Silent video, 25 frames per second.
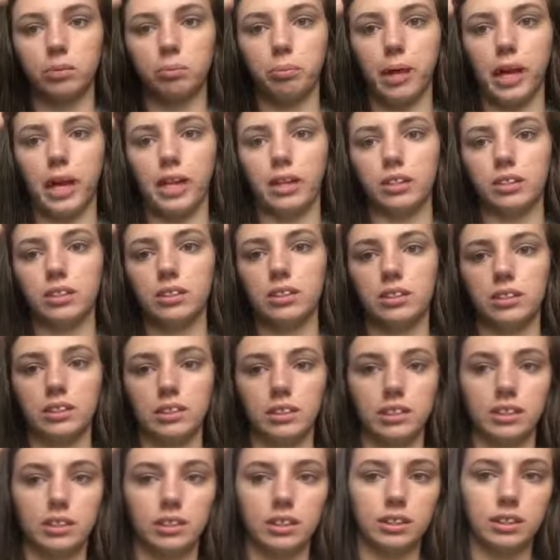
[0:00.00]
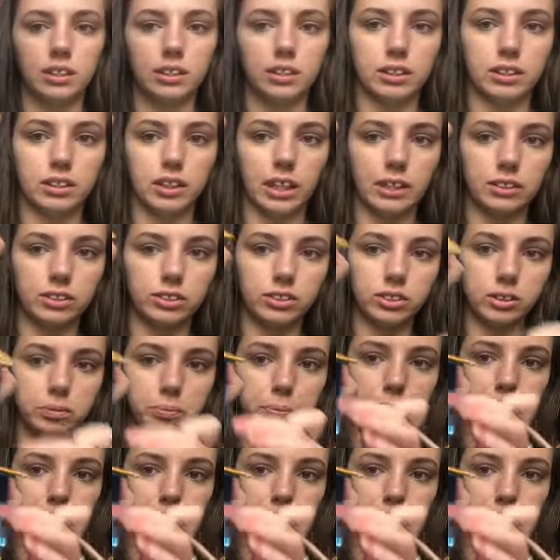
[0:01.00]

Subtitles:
the palette. Like, that looks